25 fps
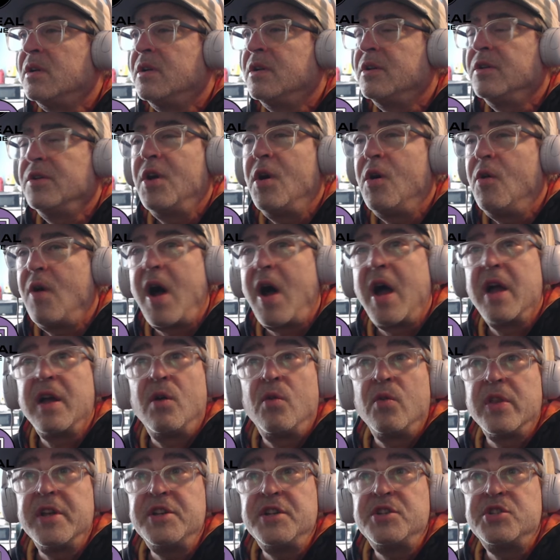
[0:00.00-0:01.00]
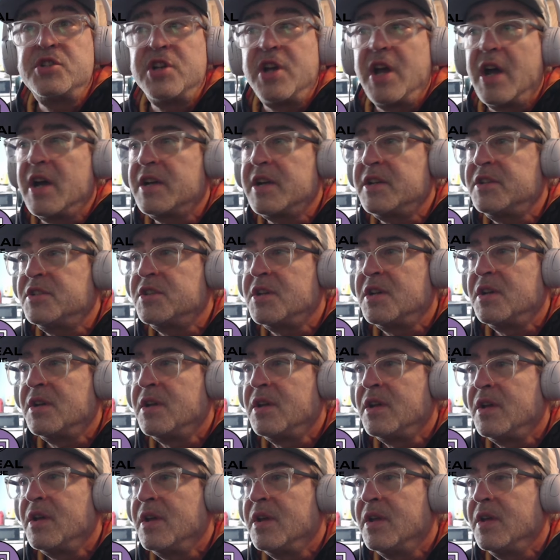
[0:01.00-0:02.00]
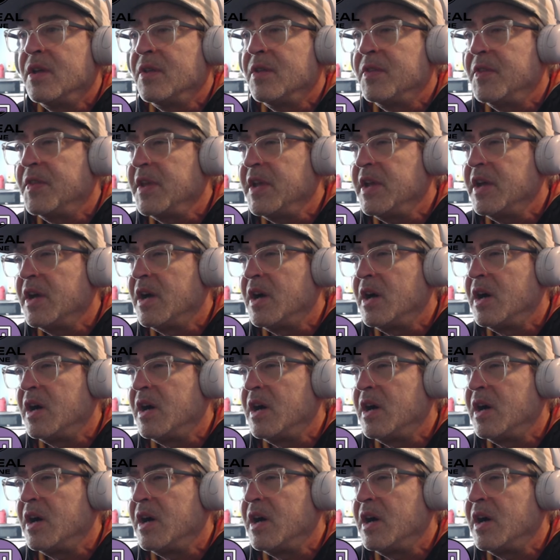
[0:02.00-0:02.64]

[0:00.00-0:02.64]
No, I only checked the